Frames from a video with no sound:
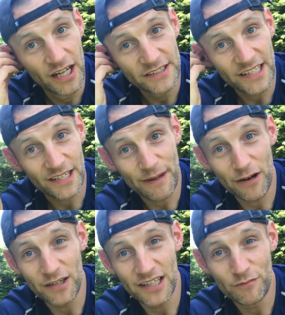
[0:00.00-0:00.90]
Take them out
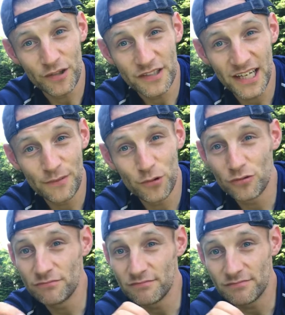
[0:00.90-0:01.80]
and leave them on the
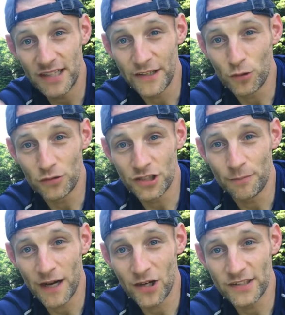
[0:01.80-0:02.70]
table, and they auto
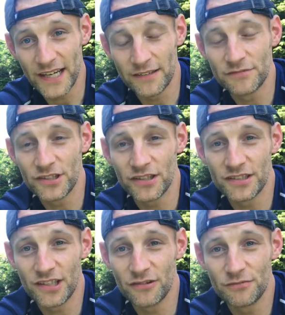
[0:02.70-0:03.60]
power down, so
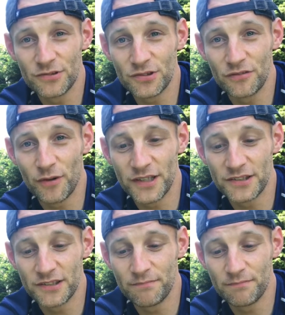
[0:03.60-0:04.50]
there's no sort of
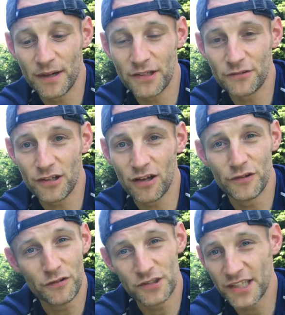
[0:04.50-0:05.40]
wasted battery life, and
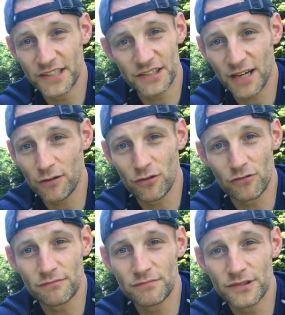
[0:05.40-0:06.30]
you can change how
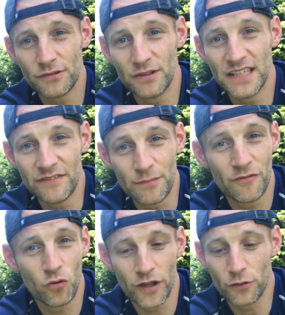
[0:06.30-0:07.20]
long you leave it
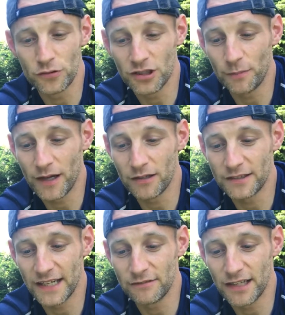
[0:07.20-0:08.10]
before they auto power
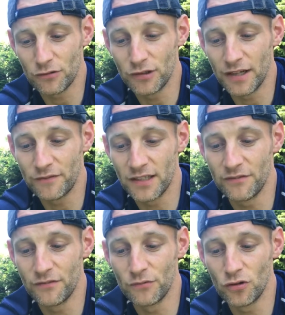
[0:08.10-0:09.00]
down, how long you have to leave
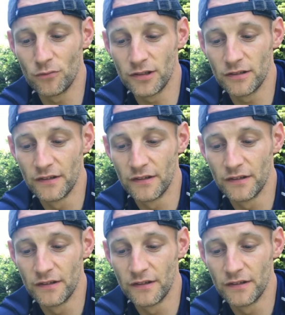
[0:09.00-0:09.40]
them dormant.